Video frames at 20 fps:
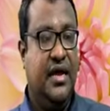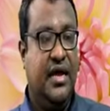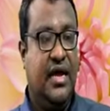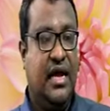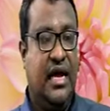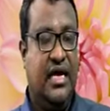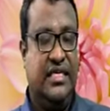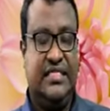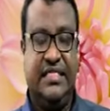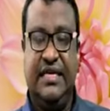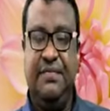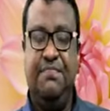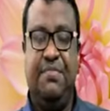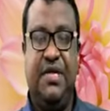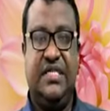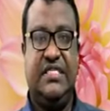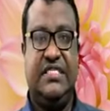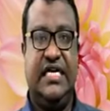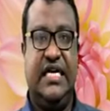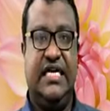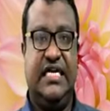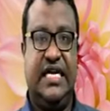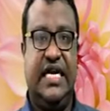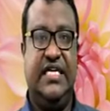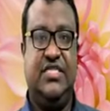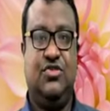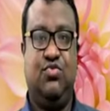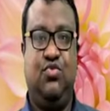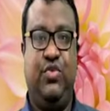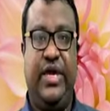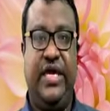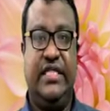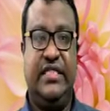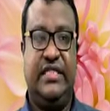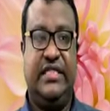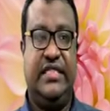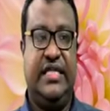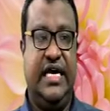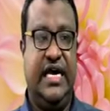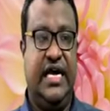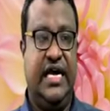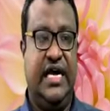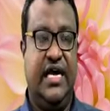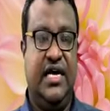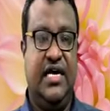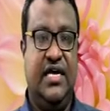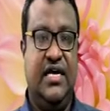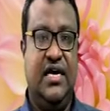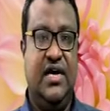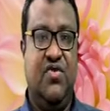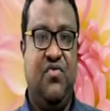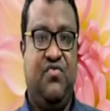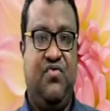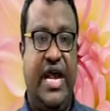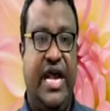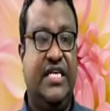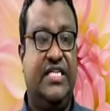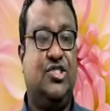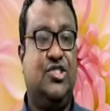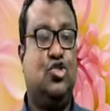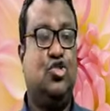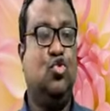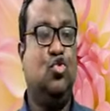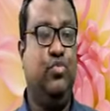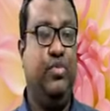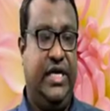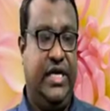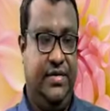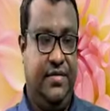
a simple sentence with the phrase to be,